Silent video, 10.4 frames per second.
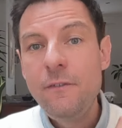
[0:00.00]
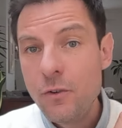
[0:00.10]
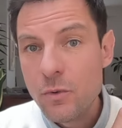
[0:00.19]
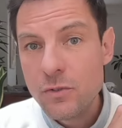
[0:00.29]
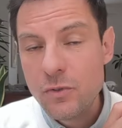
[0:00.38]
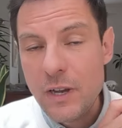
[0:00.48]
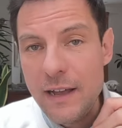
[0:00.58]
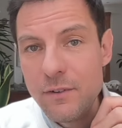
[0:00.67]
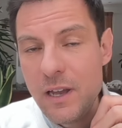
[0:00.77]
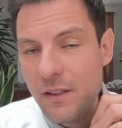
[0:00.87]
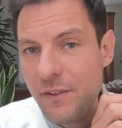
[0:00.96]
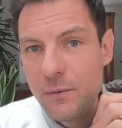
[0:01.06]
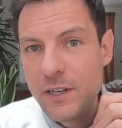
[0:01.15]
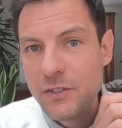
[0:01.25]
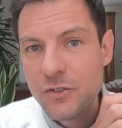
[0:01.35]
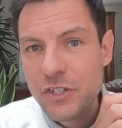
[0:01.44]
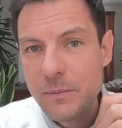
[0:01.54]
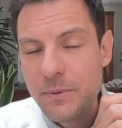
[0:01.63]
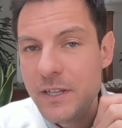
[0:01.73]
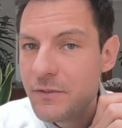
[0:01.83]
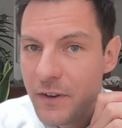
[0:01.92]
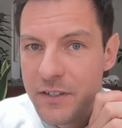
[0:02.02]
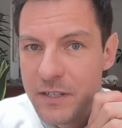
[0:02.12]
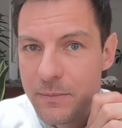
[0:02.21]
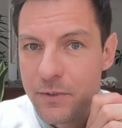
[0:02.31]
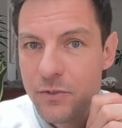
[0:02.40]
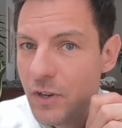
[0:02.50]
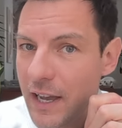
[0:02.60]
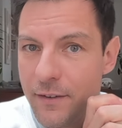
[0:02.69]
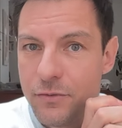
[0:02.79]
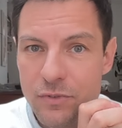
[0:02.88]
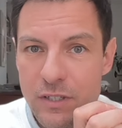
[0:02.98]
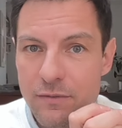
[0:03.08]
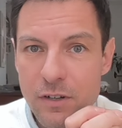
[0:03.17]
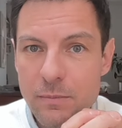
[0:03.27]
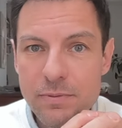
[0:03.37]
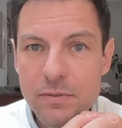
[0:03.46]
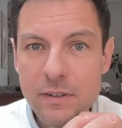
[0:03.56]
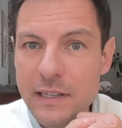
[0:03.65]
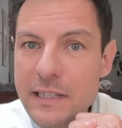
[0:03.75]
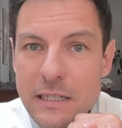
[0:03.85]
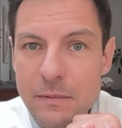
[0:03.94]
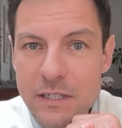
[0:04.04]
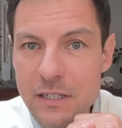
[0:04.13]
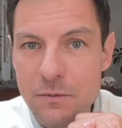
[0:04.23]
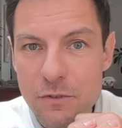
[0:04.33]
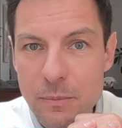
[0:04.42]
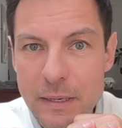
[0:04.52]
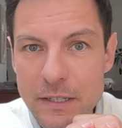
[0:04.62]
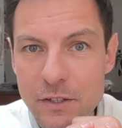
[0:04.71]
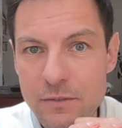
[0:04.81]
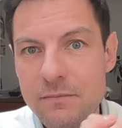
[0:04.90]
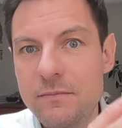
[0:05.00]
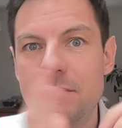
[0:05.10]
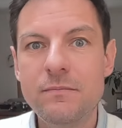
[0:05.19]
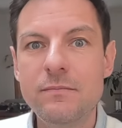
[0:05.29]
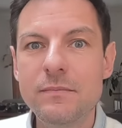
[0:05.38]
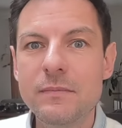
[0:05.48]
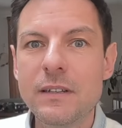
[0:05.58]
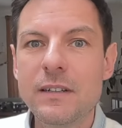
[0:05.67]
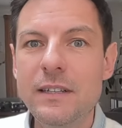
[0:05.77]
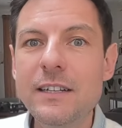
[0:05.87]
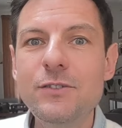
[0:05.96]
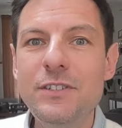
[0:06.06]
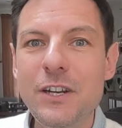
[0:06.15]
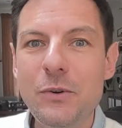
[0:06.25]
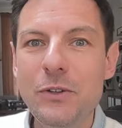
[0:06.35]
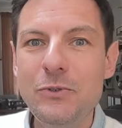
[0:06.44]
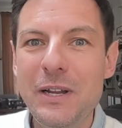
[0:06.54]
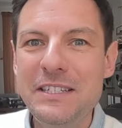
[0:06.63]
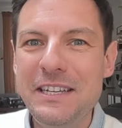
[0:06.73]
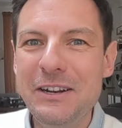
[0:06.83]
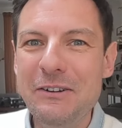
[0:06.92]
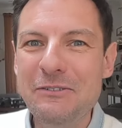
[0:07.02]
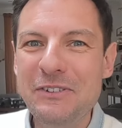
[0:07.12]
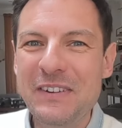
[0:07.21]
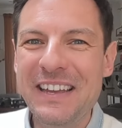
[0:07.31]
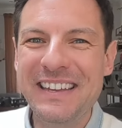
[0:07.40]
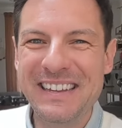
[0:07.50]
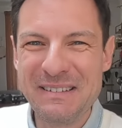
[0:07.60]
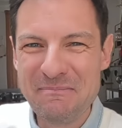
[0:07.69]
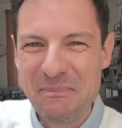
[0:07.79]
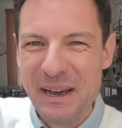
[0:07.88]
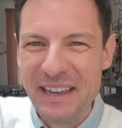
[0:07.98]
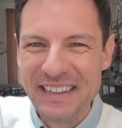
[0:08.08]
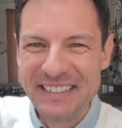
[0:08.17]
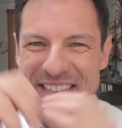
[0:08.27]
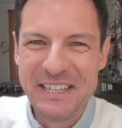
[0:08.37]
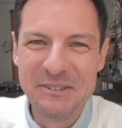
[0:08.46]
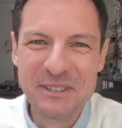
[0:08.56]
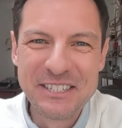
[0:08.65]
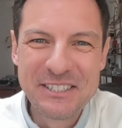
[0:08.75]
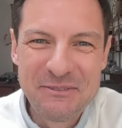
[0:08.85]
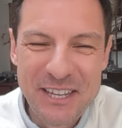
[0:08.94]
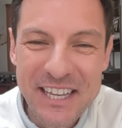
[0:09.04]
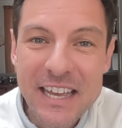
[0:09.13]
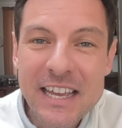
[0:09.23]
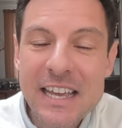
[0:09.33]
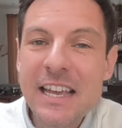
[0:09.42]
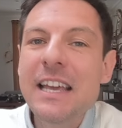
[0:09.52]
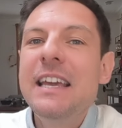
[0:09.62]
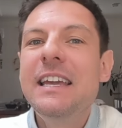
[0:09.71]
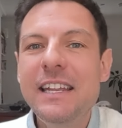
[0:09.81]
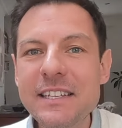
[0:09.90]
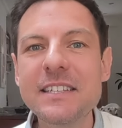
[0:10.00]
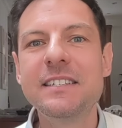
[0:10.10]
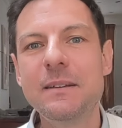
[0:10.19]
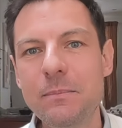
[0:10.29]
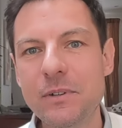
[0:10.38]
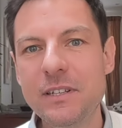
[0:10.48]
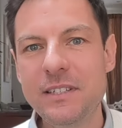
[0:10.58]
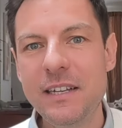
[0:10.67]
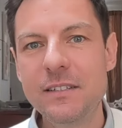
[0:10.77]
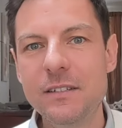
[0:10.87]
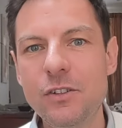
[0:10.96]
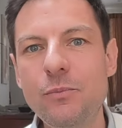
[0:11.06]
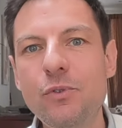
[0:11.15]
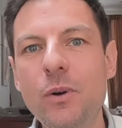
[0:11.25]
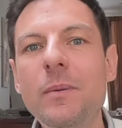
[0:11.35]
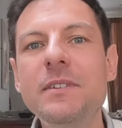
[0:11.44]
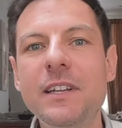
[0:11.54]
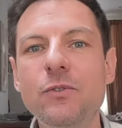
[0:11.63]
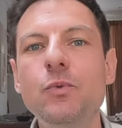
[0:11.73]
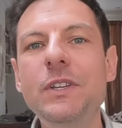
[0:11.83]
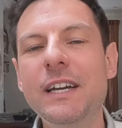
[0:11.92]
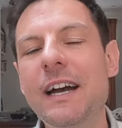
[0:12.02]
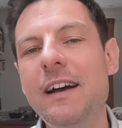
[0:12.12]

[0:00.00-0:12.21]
If you want to have a healthy relationship, it's very simple. You have to develop intimacy with your partner. That's the secret to lasting love. Bye. See you next week. It is as simple as that. The problem is that we